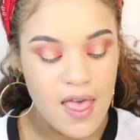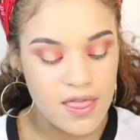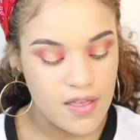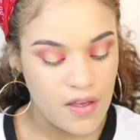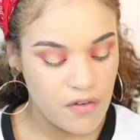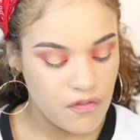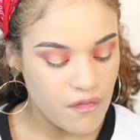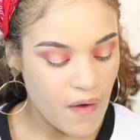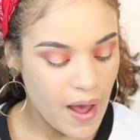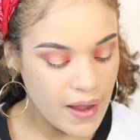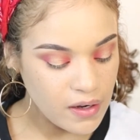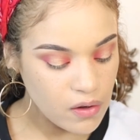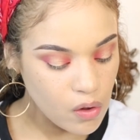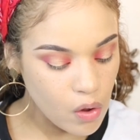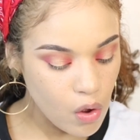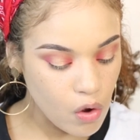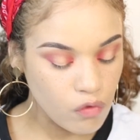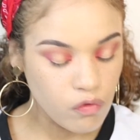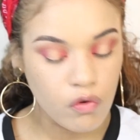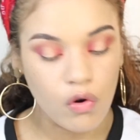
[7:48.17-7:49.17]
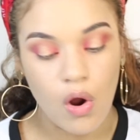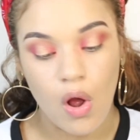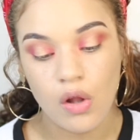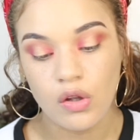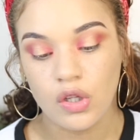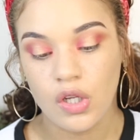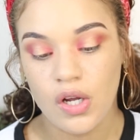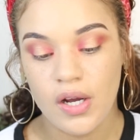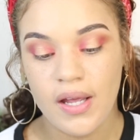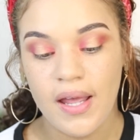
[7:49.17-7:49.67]
the final
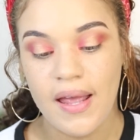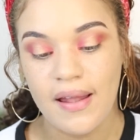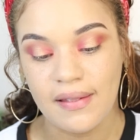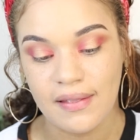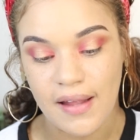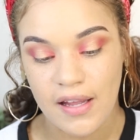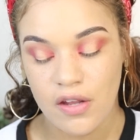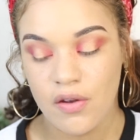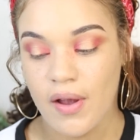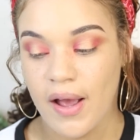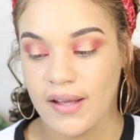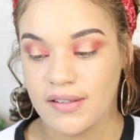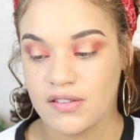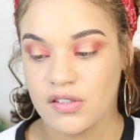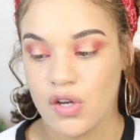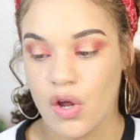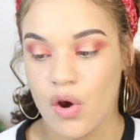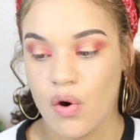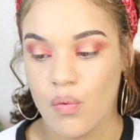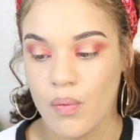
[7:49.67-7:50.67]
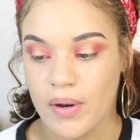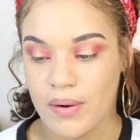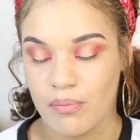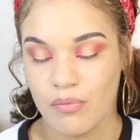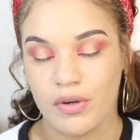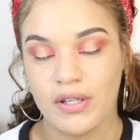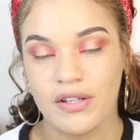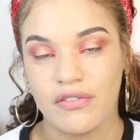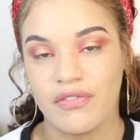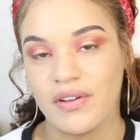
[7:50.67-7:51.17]
overall look and let you guys know what
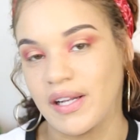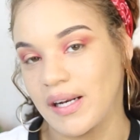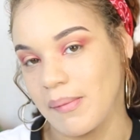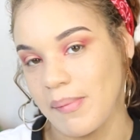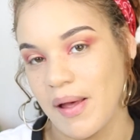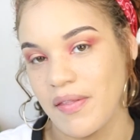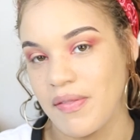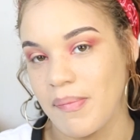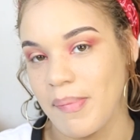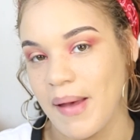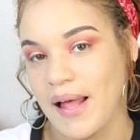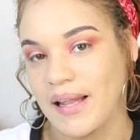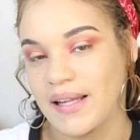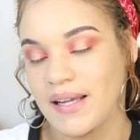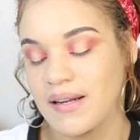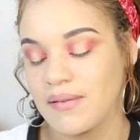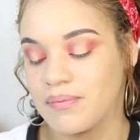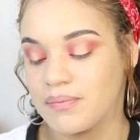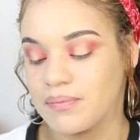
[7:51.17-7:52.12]
I'm really feeling about the palette.